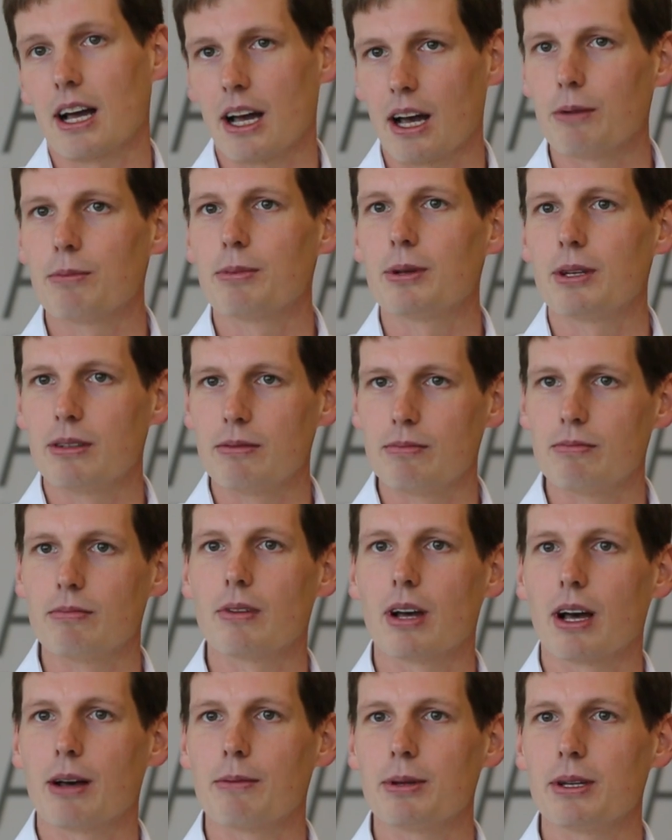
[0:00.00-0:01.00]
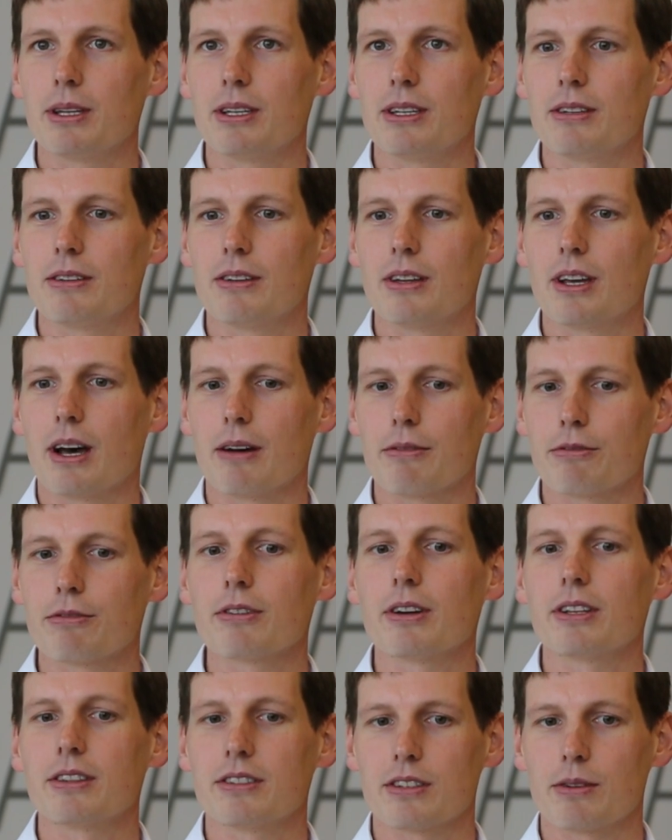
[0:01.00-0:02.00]
I'll be
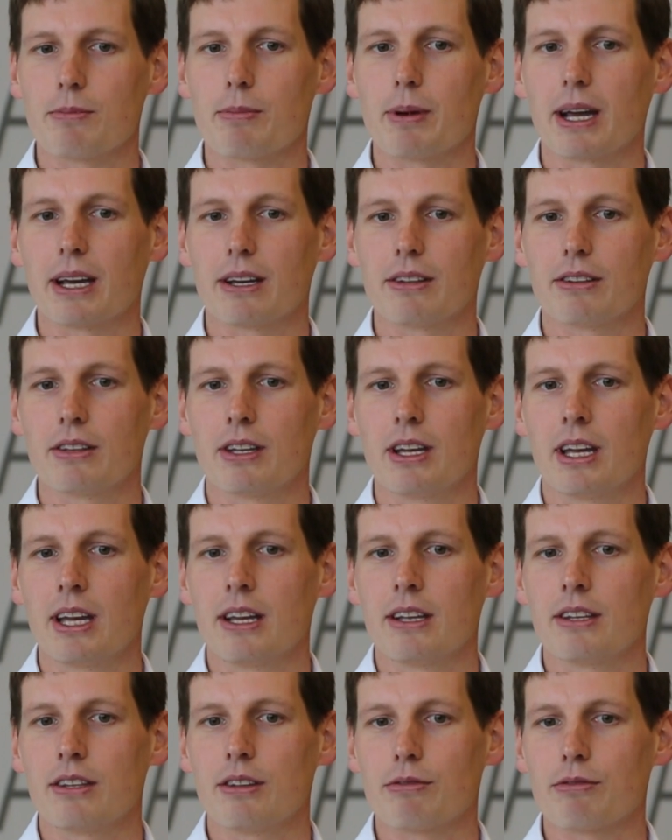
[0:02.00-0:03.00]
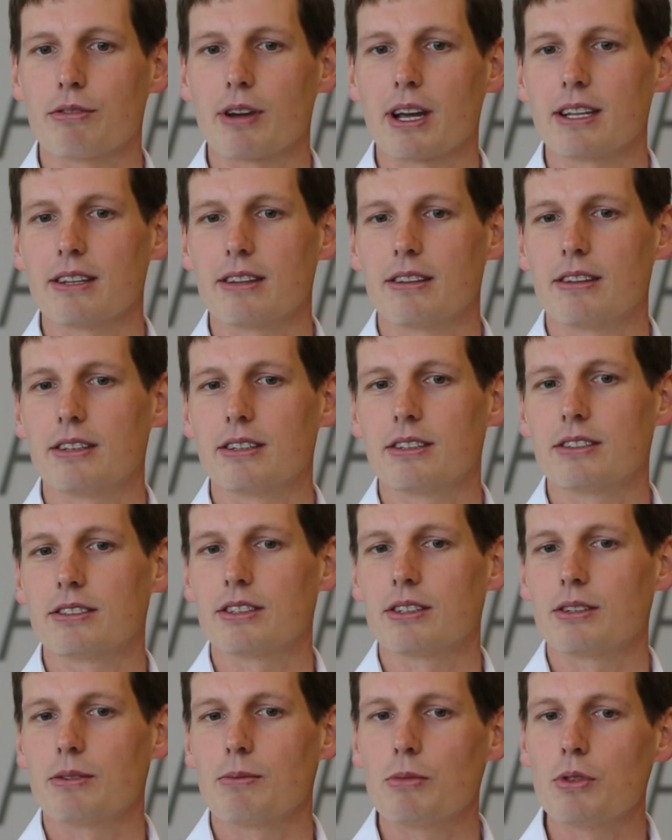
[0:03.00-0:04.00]
upfront about the fact that
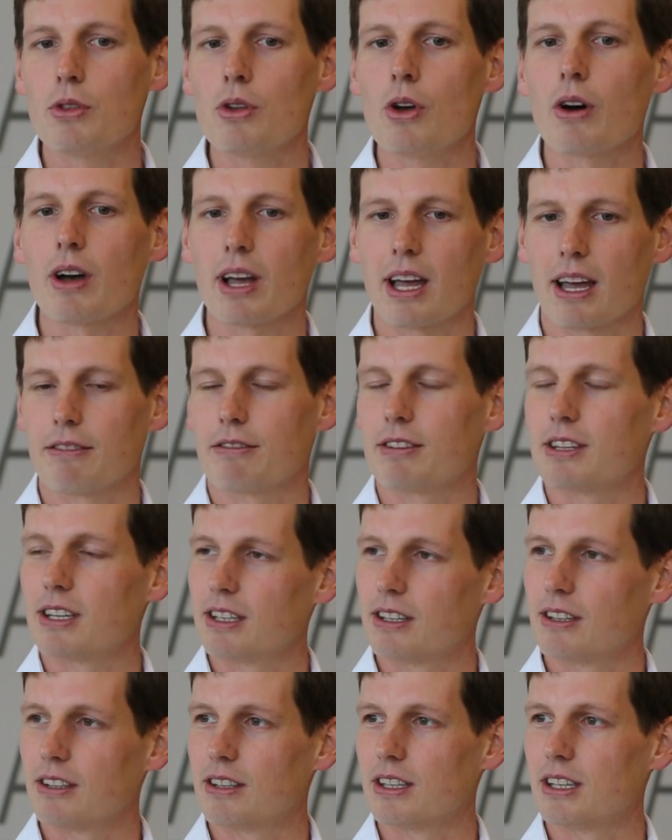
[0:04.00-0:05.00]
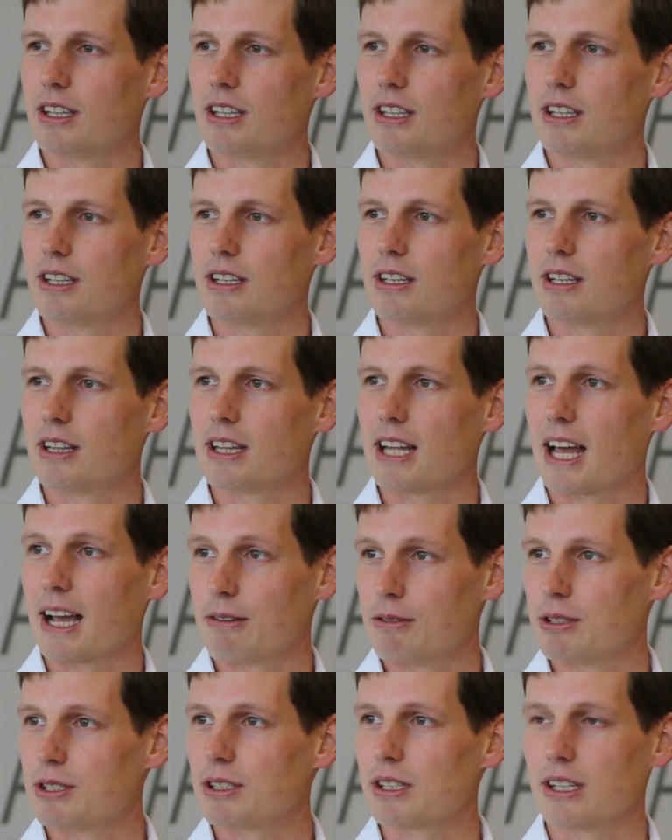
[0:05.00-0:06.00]
not having the
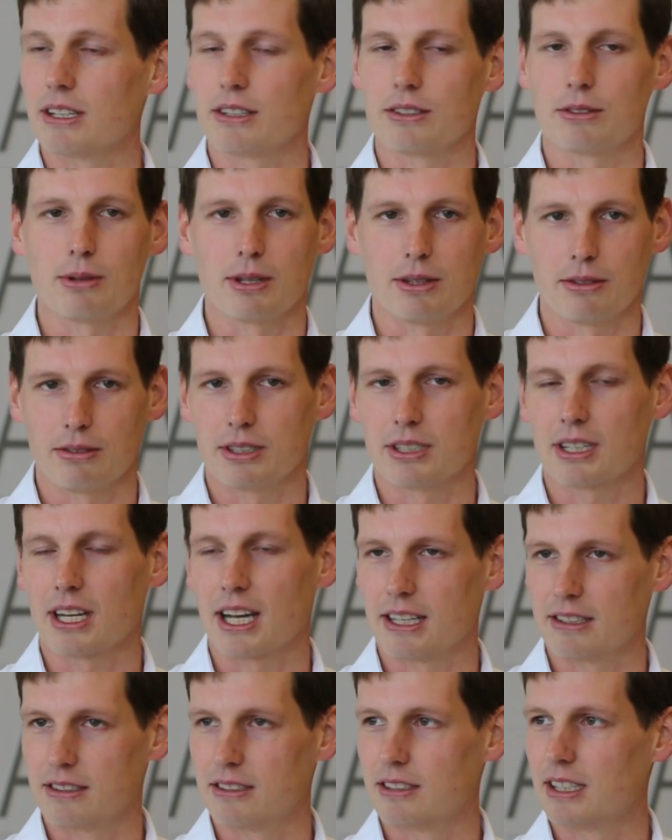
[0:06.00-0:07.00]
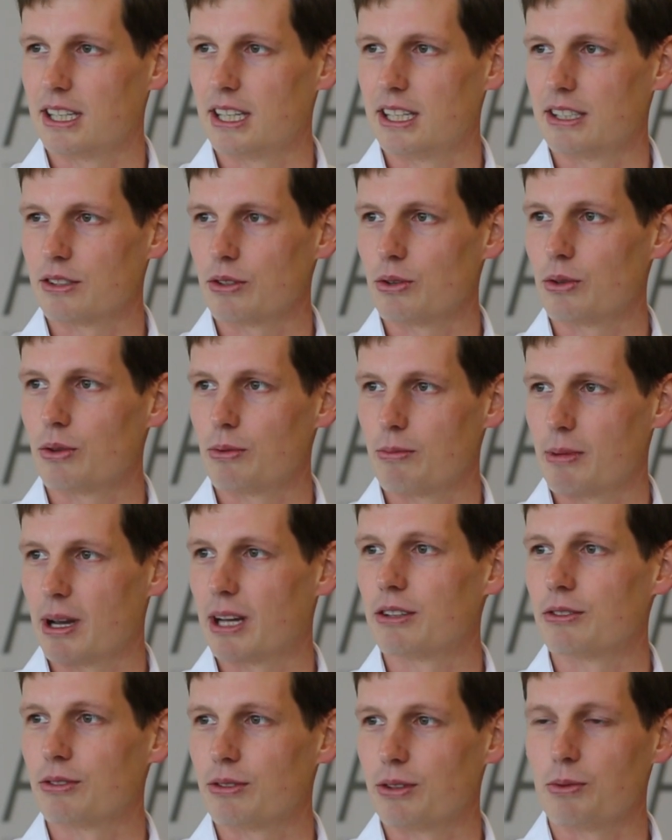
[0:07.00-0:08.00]
language skills, whether it's Cantonese or
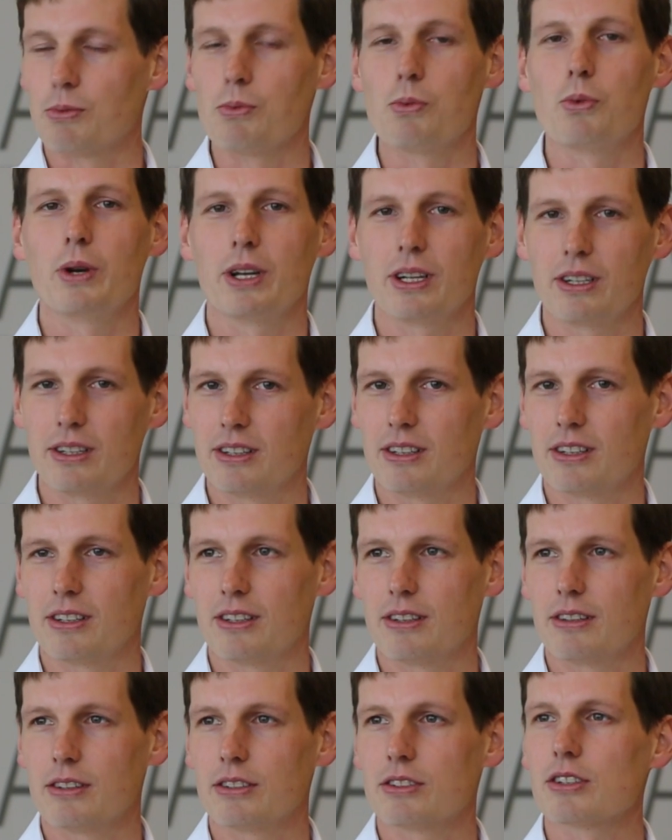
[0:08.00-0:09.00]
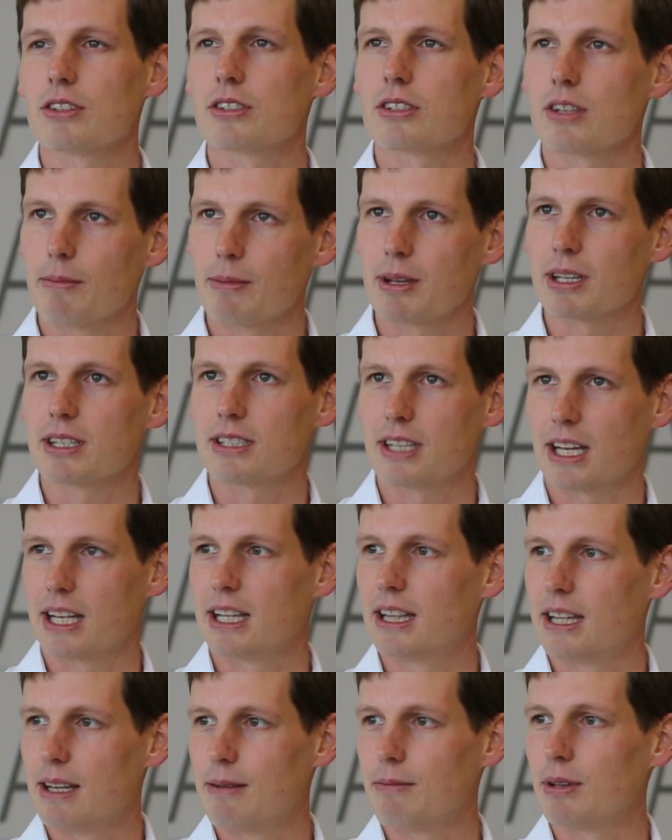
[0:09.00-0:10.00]
Mandarin, will to some
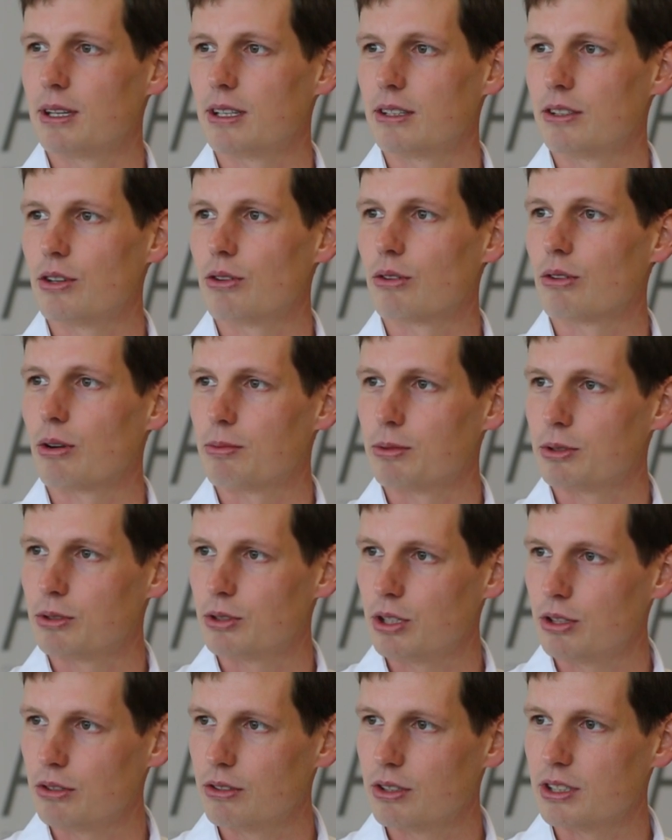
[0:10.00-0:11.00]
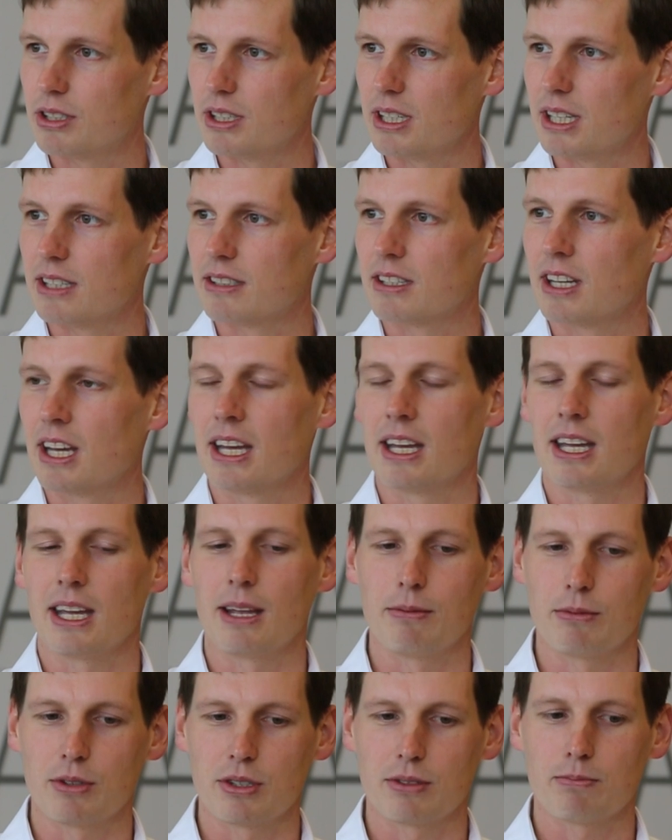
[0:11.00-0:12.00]
extent limit your opportunities
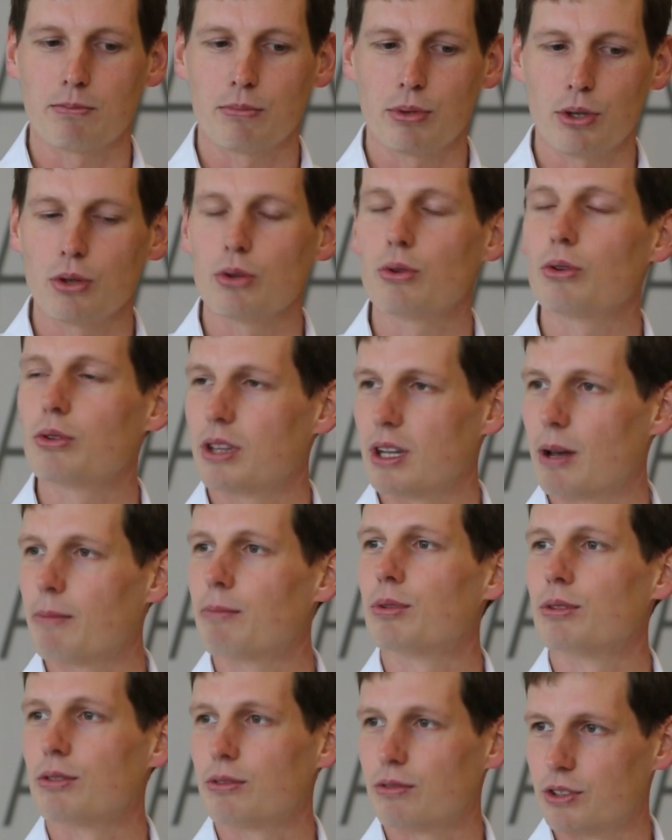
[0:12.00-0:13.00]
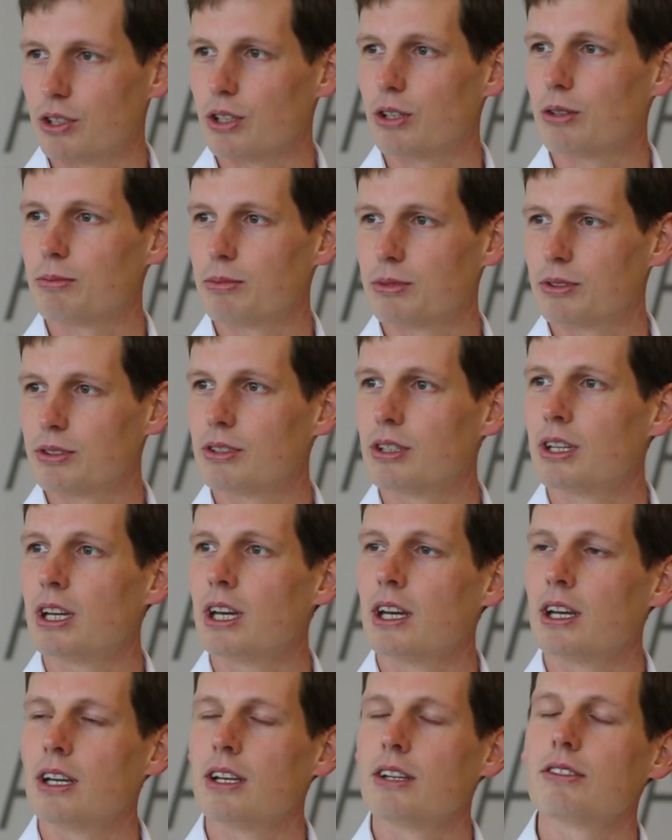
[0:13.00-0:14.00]
in pure number of jobs. Mm.
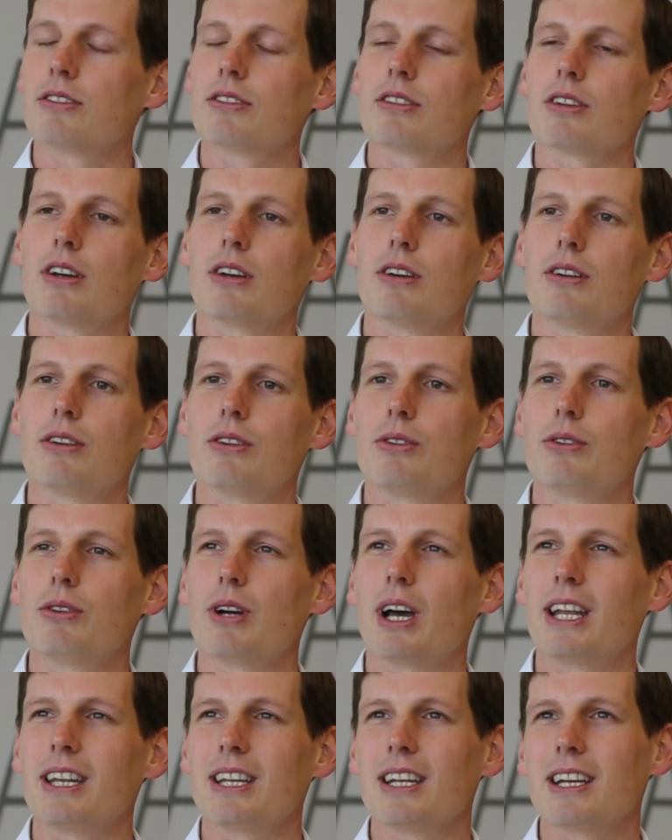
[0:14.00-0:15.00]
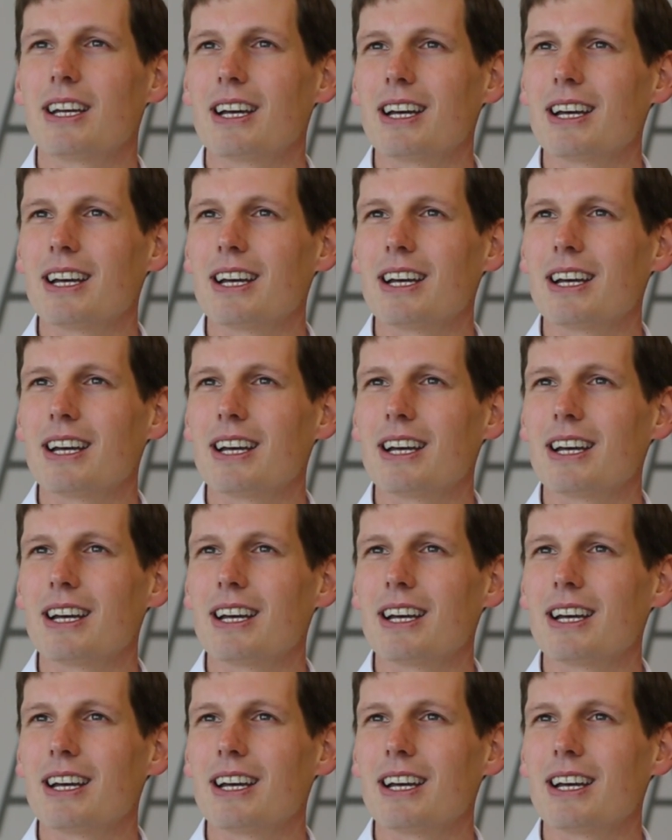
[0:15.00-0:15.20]
So and.